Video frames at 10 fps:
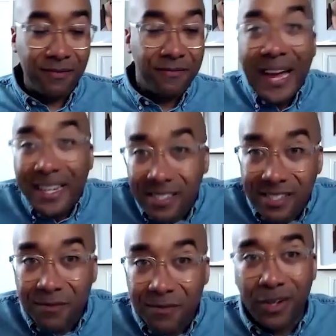
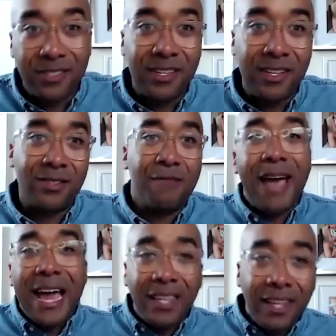Vice, for instance, or
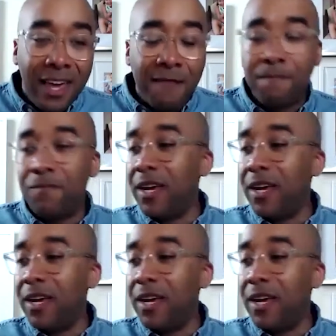Matt and Kim.